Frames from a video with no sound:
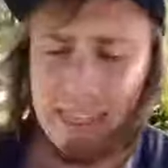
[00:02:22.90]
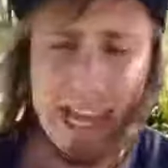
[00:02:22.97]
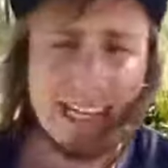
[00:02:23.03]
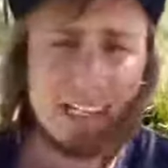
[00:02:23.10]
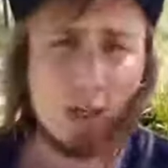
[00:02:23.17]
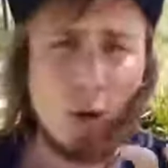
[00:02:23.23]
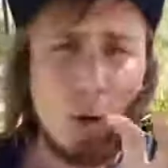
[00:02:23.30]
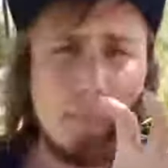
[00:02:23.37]

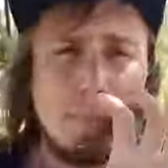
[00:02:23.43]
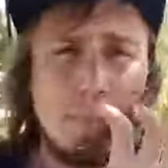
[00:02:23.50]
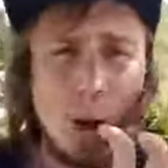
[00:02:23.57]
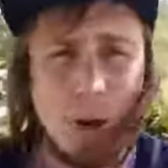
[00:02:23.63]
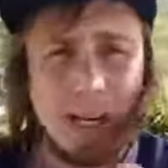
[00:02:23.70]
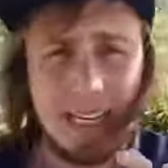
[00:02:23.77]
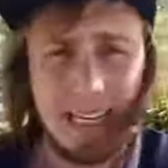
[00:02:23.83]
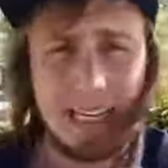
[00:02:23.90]
that your
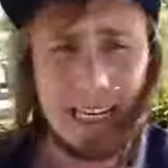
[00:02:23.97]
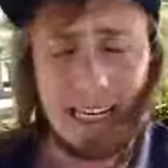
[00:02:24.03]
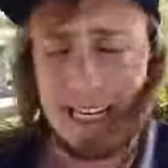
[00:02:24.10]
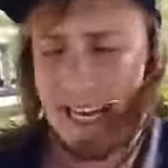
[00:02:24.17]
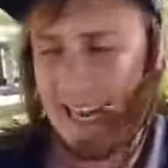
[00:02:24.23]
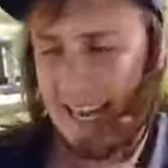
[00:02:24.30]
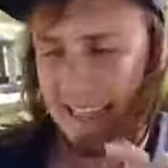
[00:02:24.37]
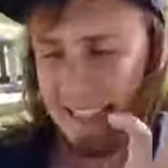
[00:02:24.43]
body
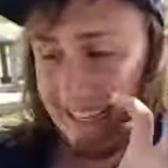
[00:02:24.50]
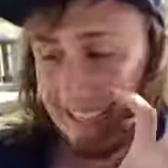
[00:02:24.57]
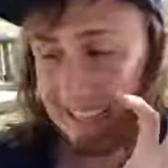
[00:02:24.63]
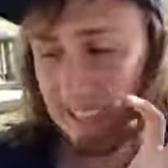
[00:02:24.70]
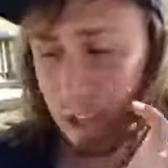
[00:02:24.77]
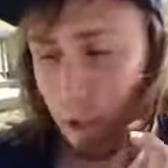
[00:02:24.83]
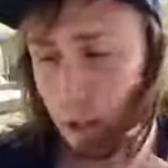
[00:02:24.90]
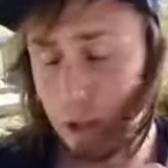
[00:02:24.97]

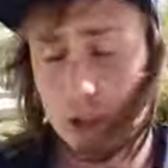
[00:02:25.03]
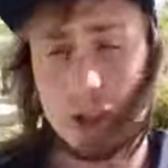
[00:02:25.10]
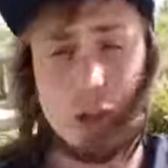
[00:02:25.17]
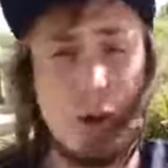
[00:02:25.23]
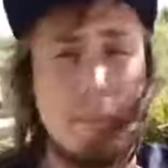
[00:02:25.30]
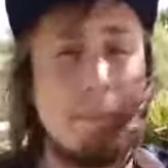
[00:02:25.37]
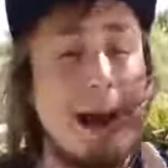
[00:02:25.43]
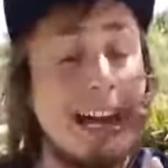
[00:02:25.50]
gets used
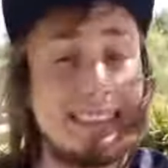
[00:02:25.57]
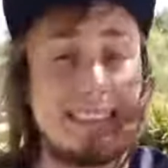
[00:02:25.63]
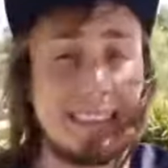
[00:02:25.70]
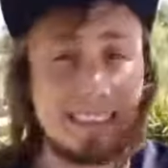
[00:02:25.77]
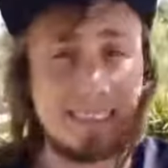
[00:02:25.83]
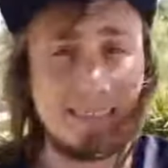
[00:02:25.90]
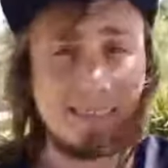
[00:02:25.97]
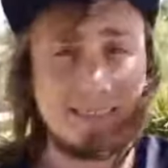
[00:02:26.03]
to a
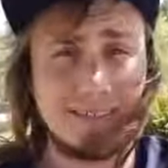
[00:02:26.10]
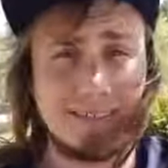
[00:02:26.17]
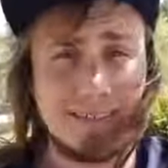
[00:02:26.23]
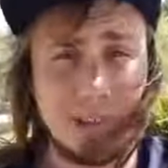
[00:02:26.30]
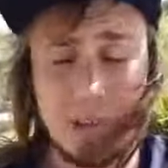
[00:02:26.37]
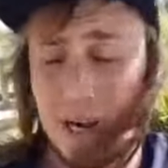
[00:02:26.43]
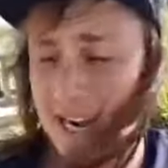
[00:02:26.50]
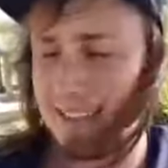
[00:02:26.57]
pattern.
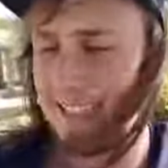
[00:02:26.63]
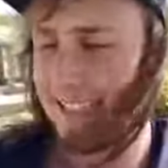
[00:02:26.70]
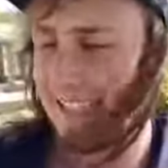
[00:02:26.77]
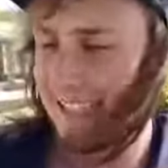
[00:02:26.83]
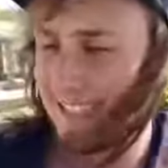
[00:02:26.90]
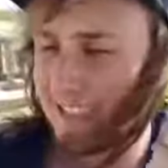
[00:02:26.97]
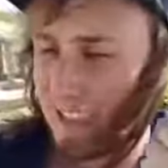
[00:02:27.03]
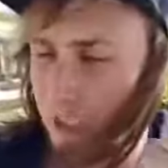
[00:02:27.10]
Right,
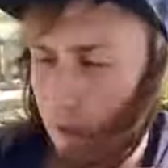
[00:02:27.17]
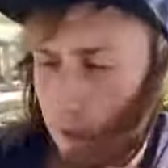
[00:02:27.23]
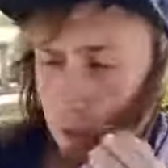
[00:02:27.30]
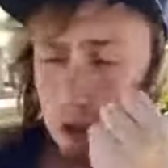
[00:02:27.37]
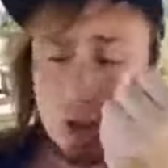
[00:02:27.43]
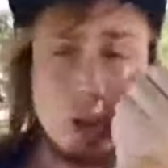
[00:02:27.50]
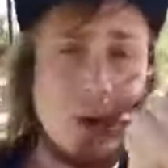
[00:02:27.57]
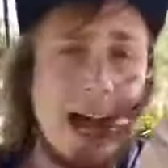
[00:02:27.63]
it gets
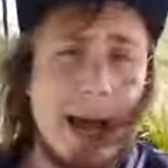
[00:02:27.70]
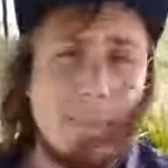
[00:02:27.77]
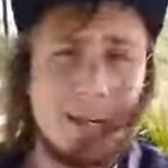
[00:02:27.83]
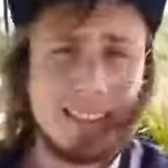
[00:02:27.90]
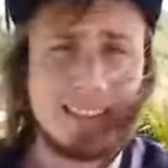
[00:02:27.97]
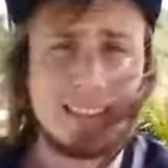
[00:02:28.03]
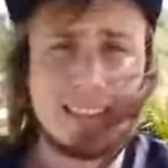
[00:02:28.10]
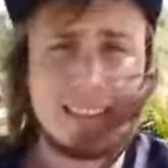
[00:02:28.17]
used to
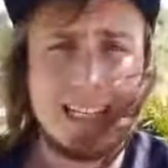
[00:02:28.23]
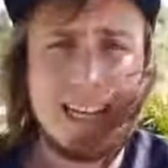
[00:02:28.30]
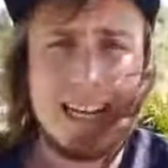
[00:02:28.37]
habits.